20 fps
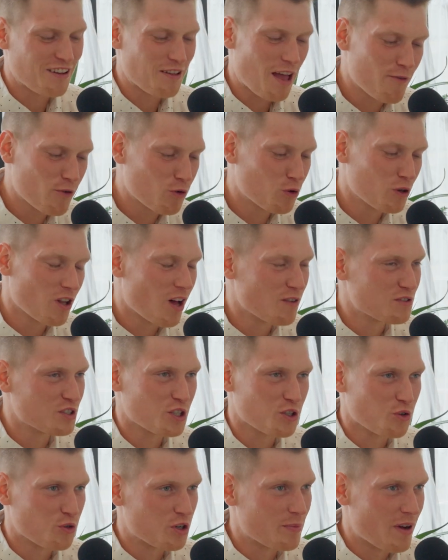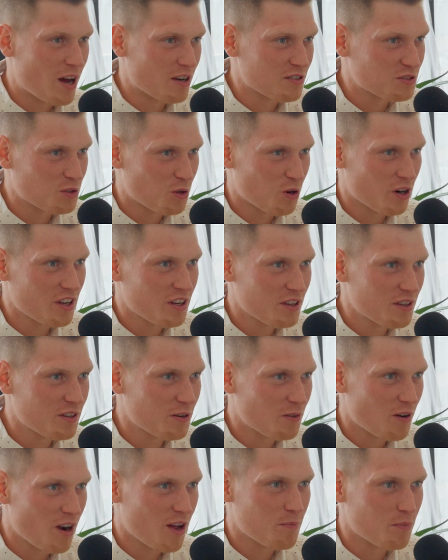Everyone loves a good rebound story,
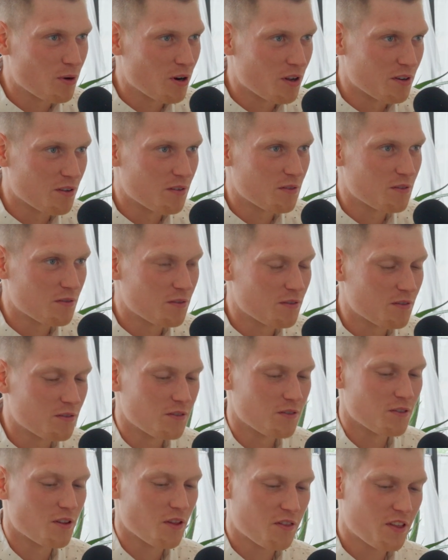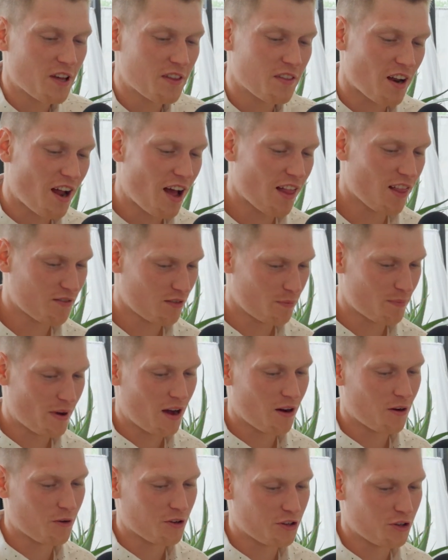right? But the thing that I love
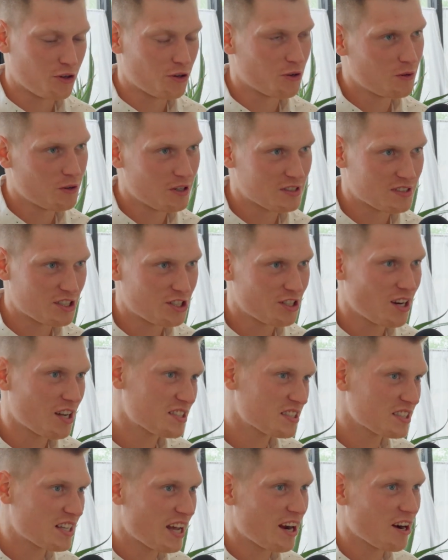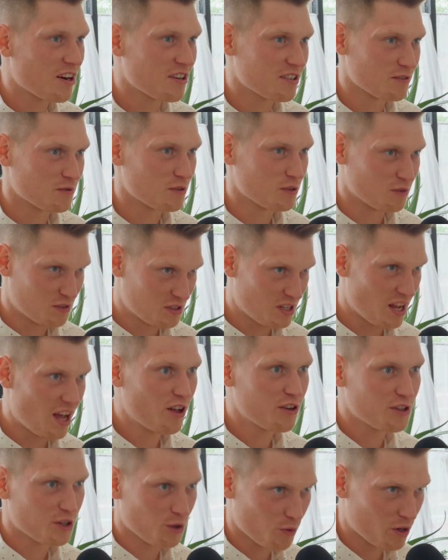about you is that you're not scared to
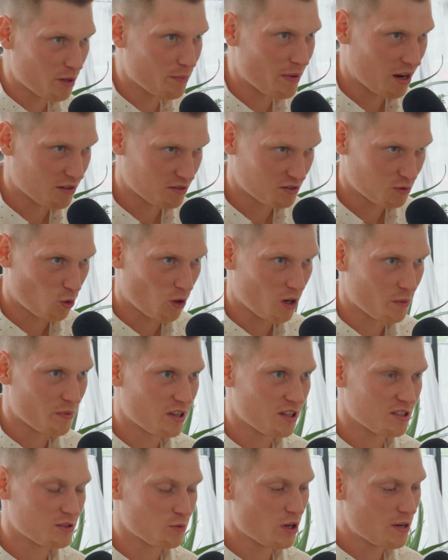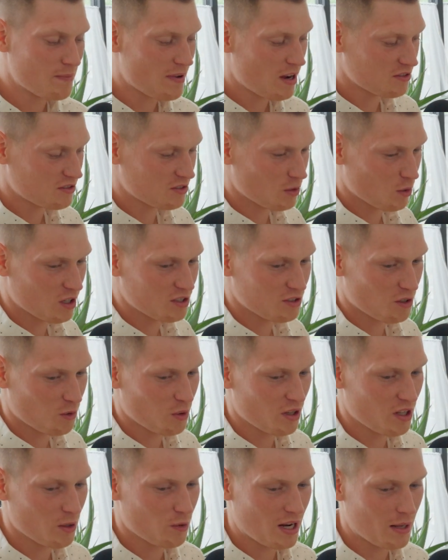tell your rebound story, because rebound stories are
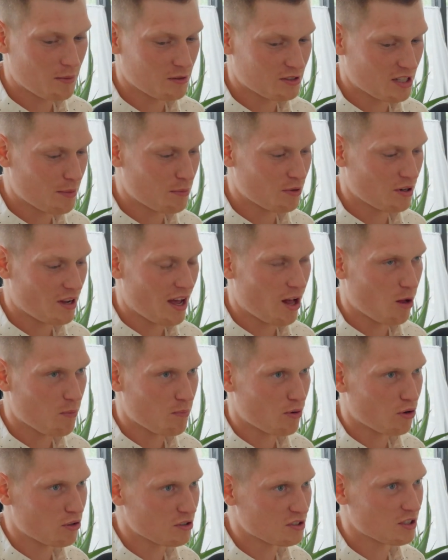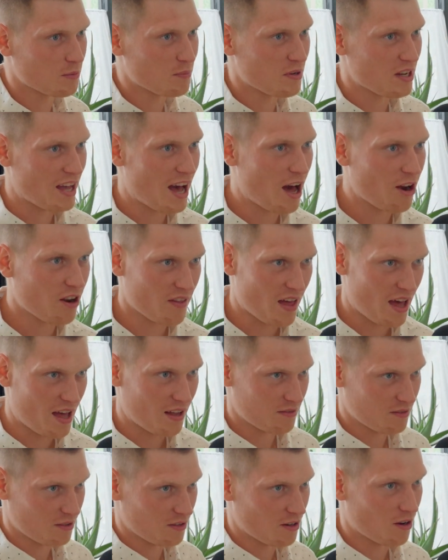really what it was able to help pull somebody out of
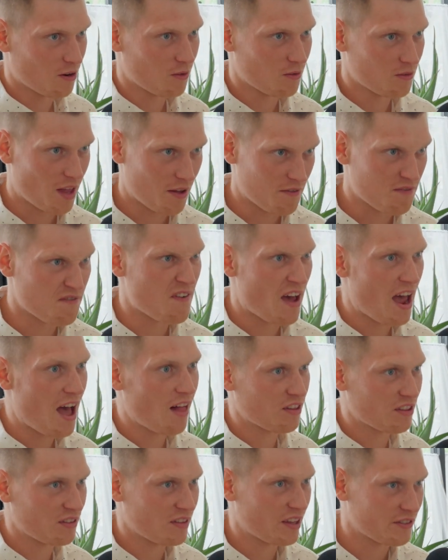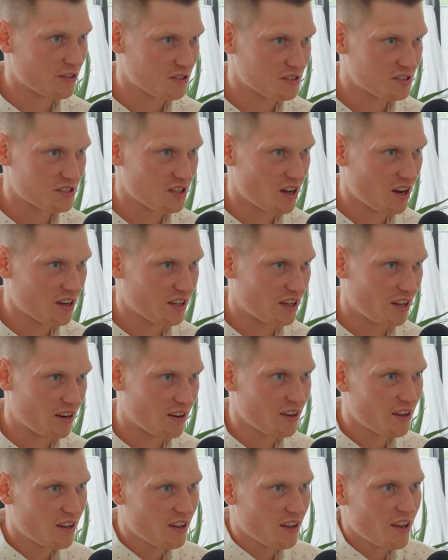that, that valley that they're stuck in.